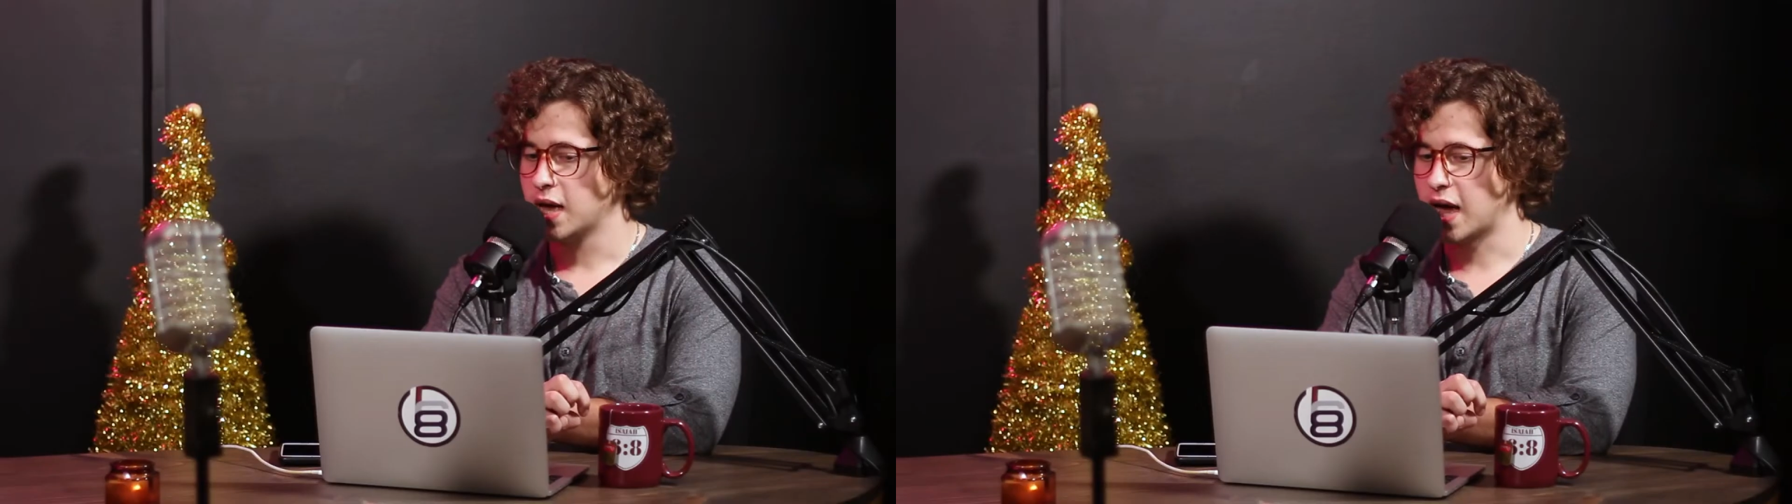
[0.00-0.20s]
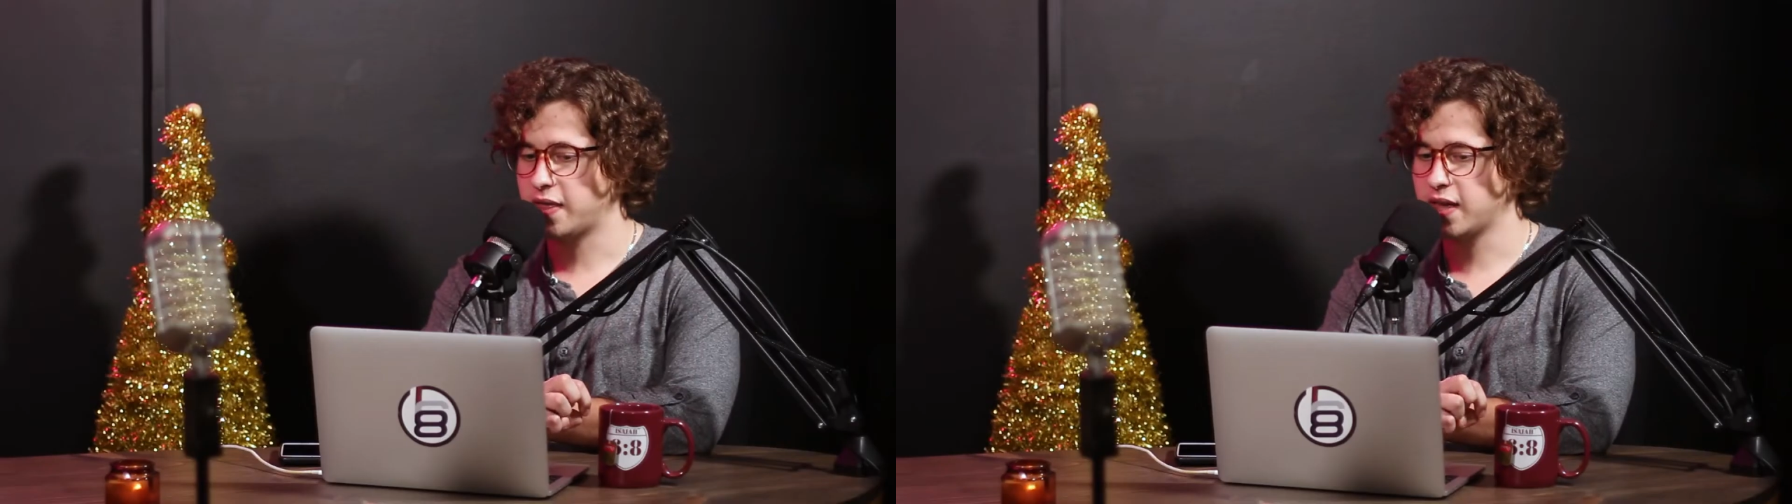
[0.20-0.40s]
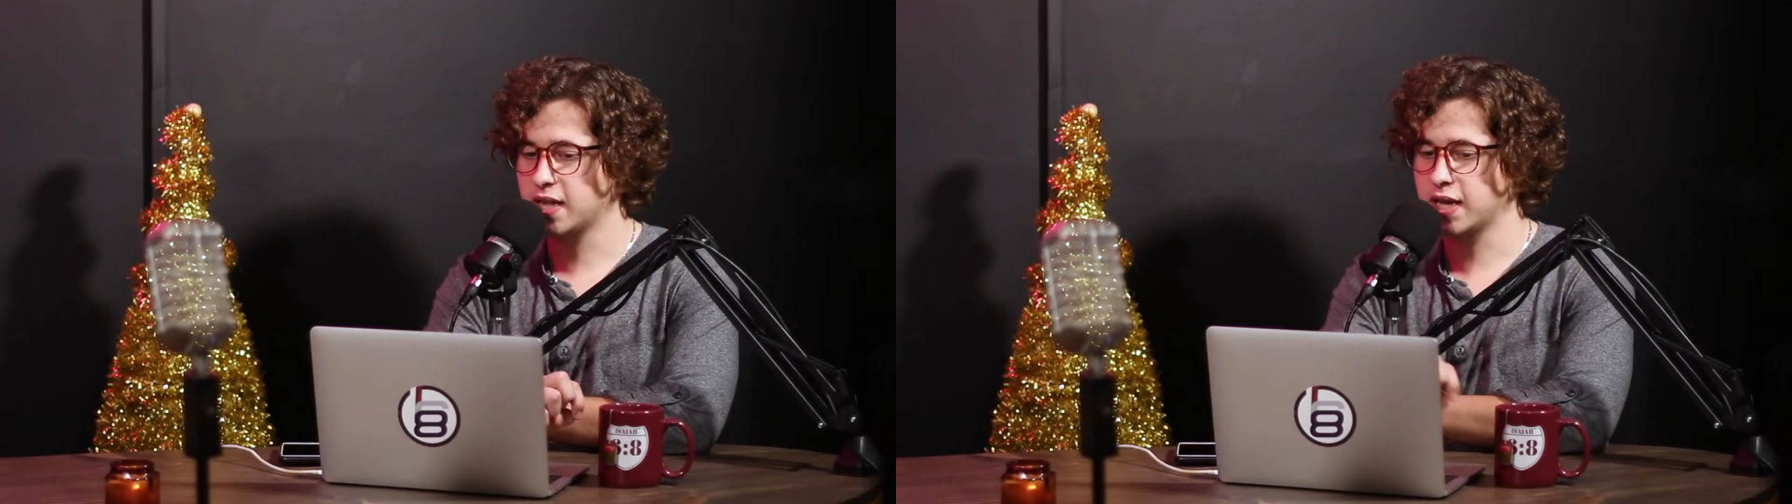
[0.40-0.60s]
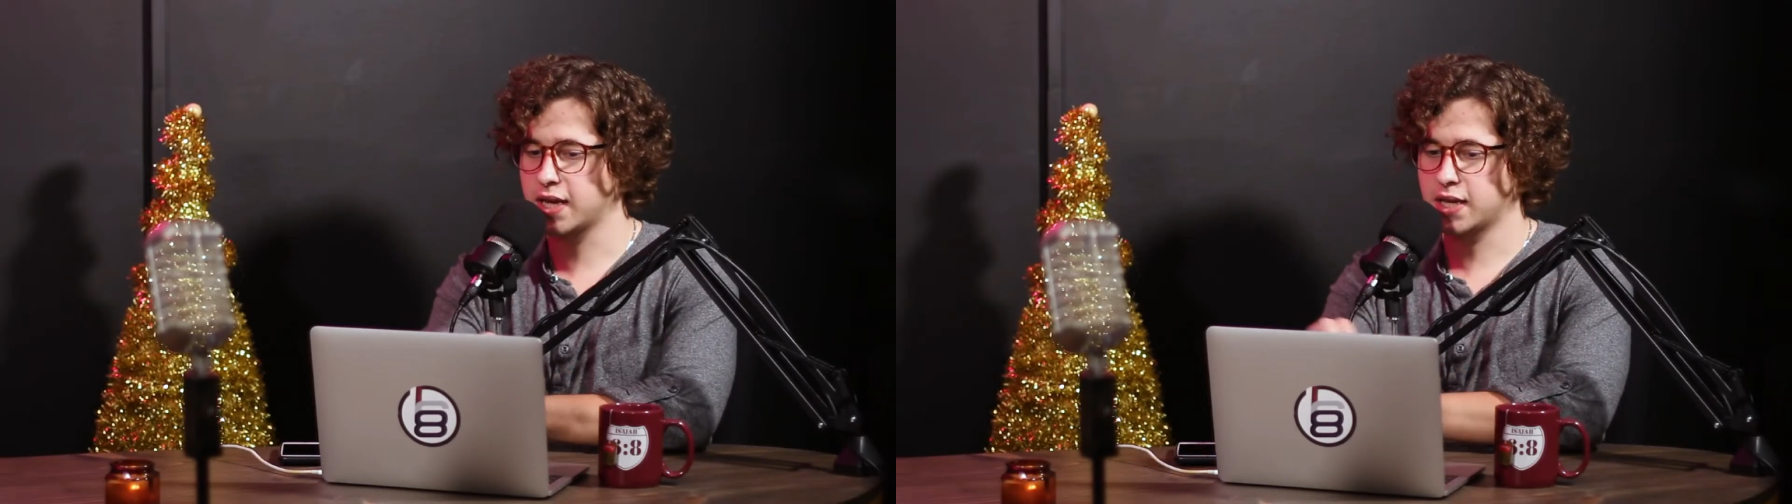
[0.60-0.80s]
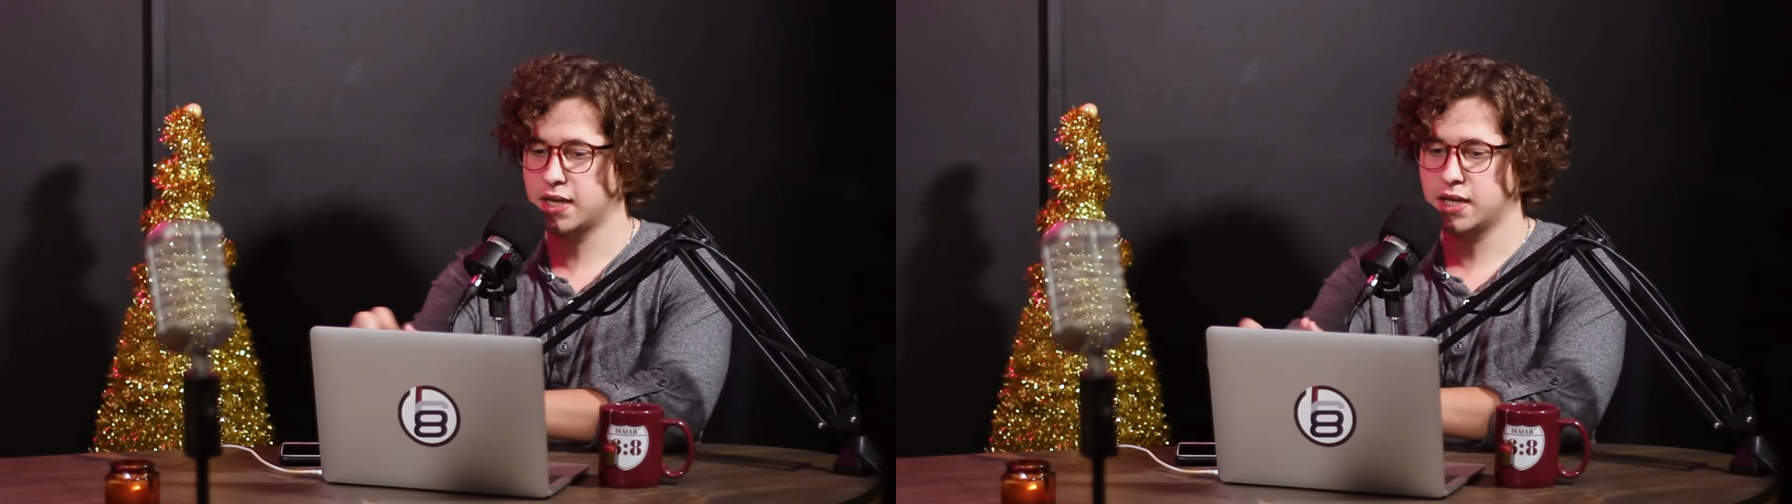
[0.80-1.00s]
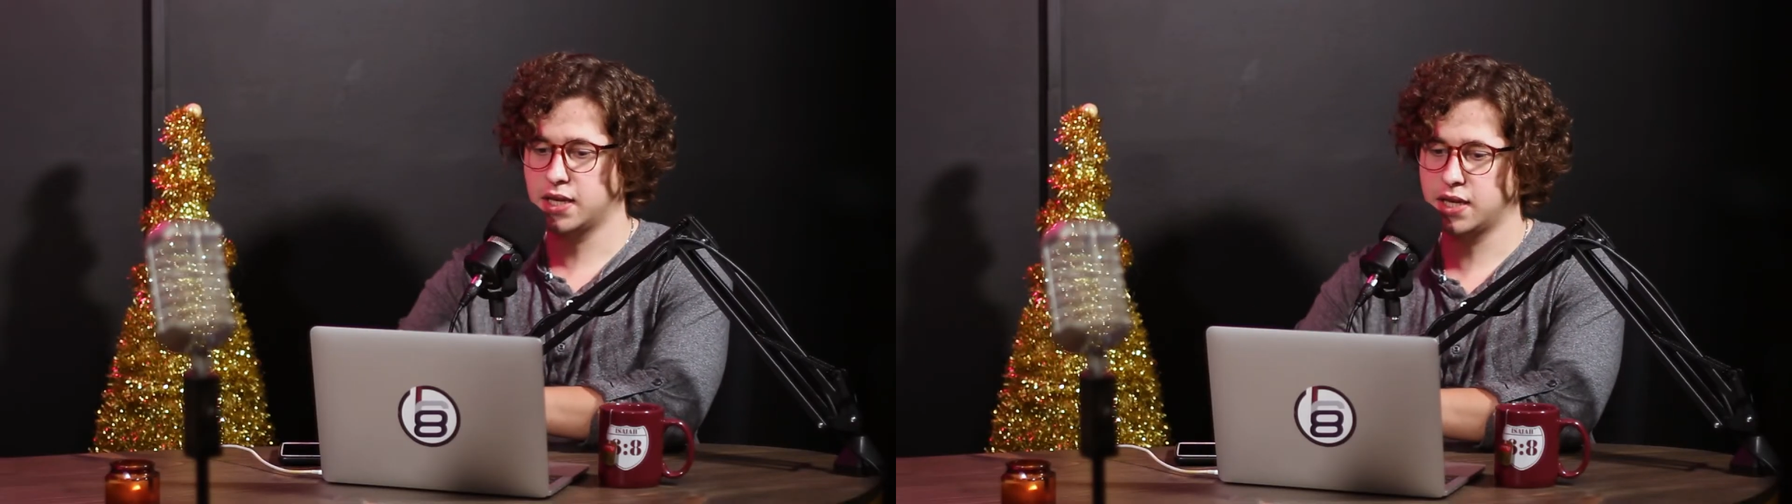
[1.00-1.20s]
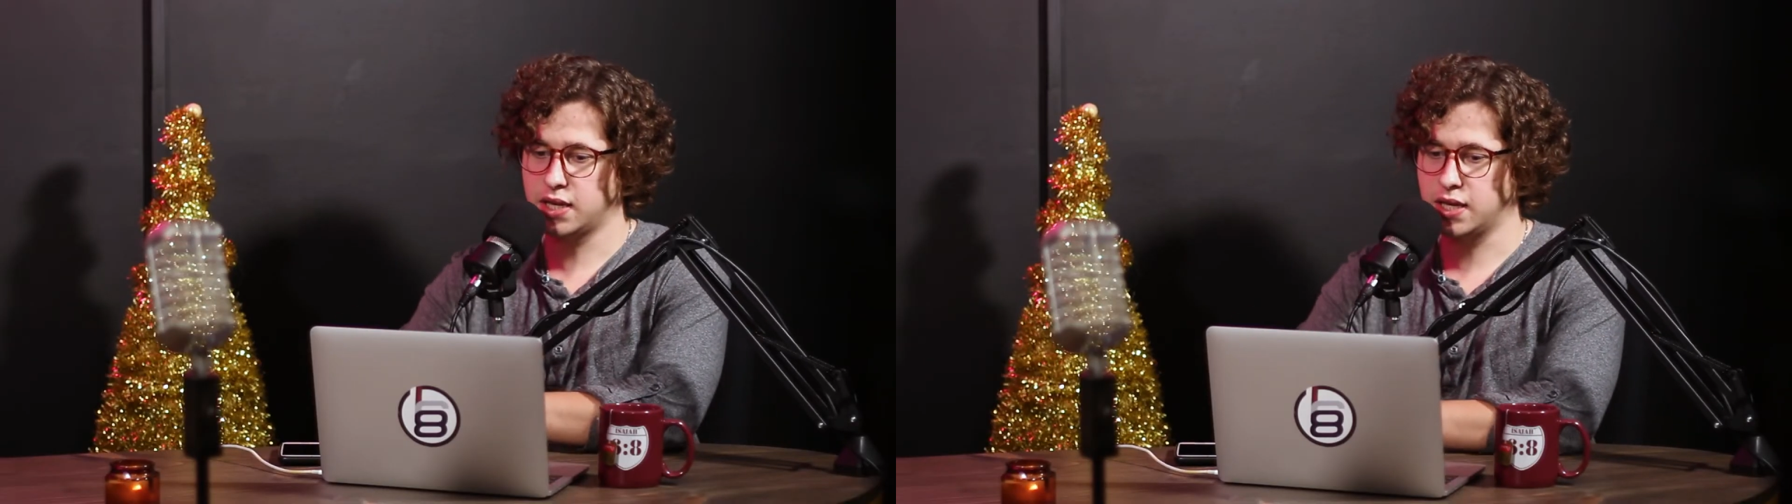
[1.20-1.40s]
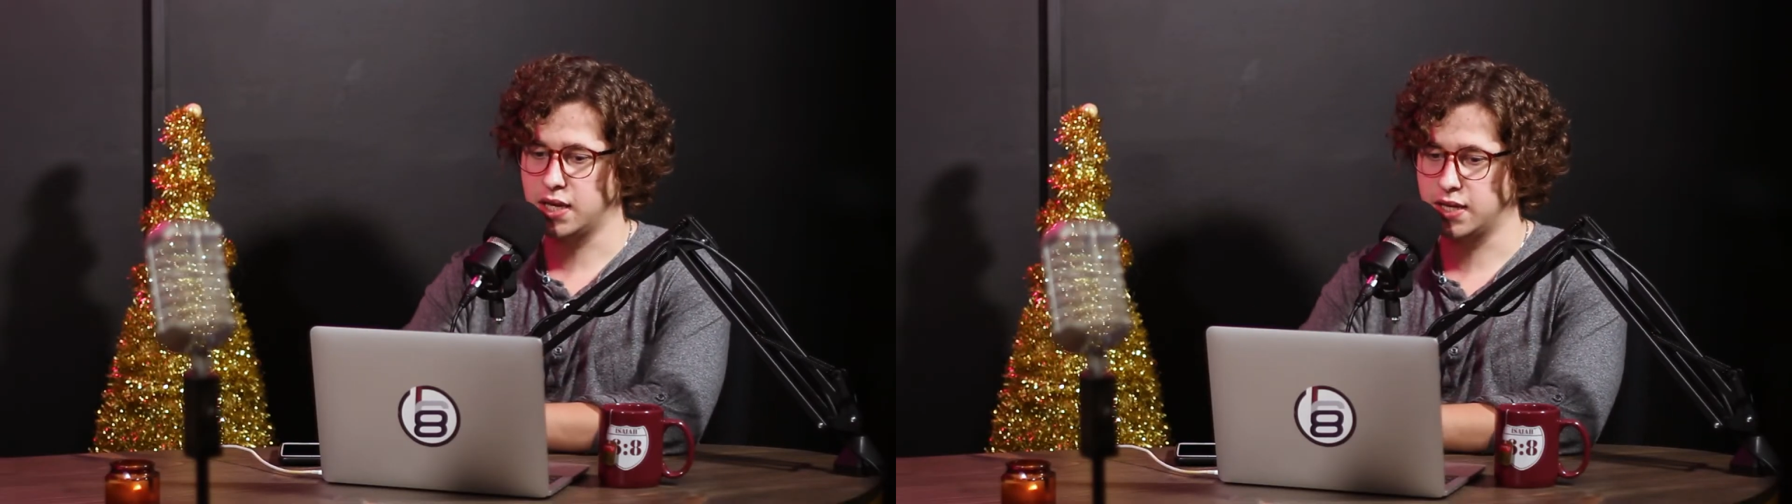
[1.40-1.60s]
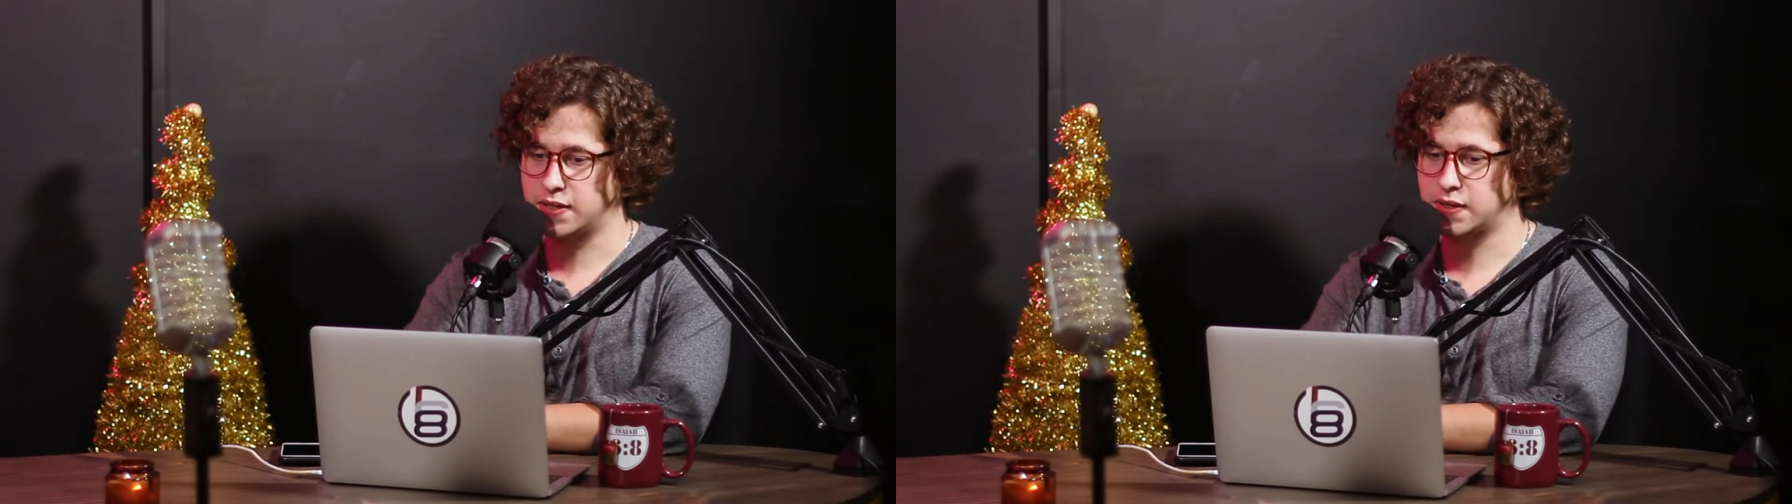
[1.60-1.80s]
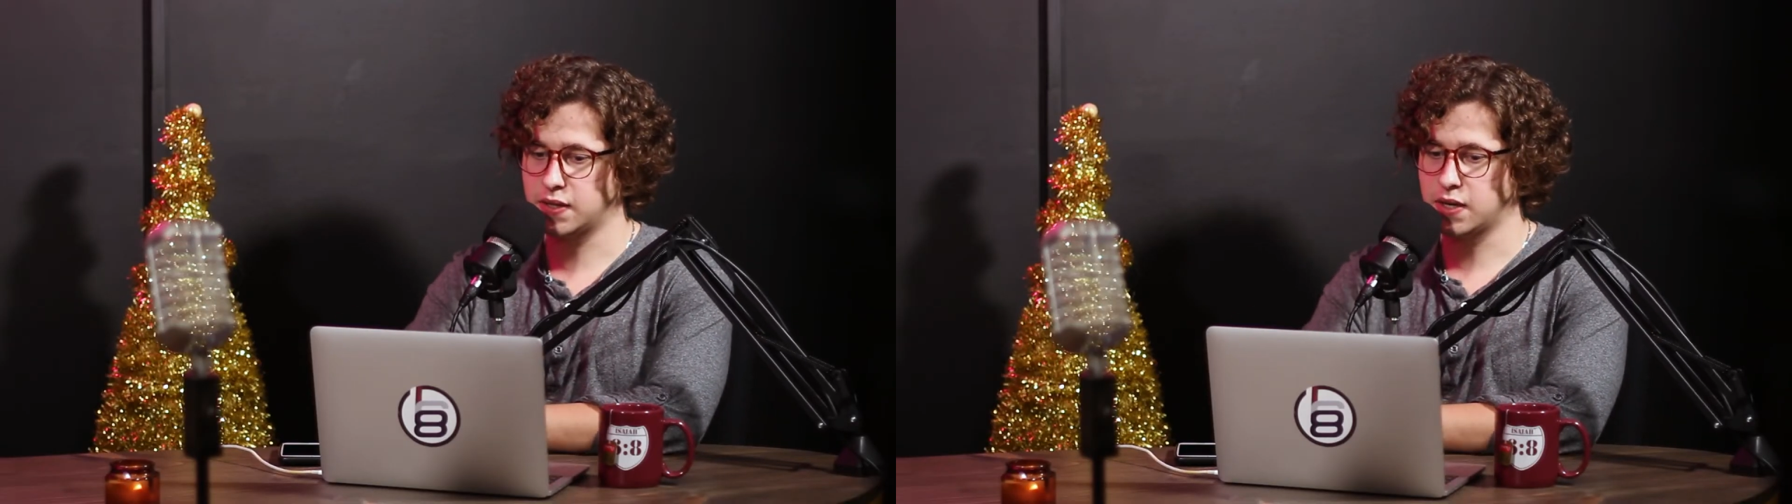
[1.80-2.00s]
I think like it's,